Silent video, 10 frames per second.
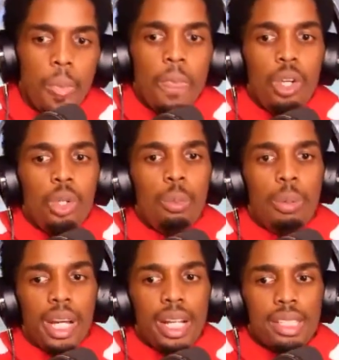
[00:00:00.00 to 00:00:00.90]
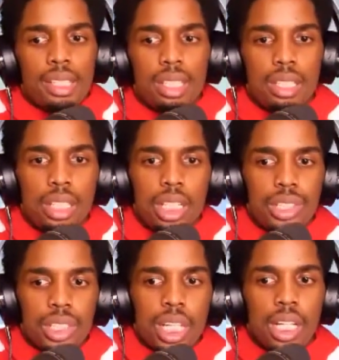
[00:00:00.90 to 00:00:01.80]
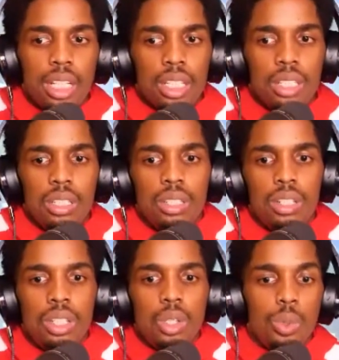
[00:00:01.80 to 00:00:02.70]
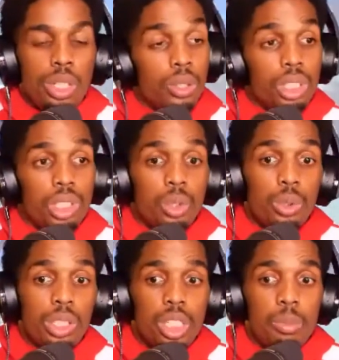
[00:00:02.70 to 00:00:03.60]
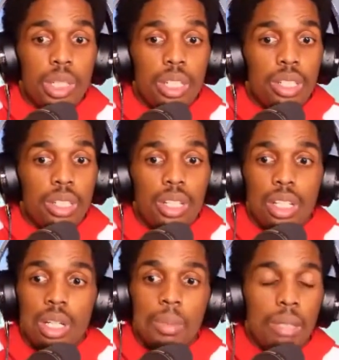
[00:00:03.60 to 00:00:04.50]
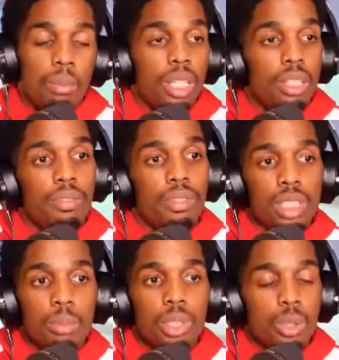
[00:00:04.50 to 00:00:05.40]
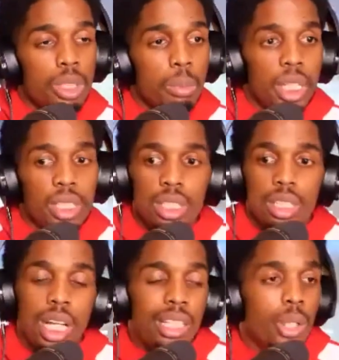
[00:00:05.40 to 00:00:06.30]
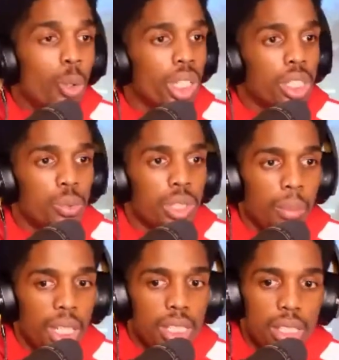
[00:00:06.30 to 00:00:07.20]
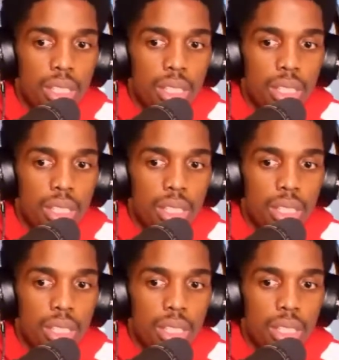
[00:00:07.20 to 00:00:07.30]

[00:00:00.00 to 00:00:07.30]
who passed, and it's just kind of one of those stories, but I'm like, man, the first episode was amazing. I know this one's amazing,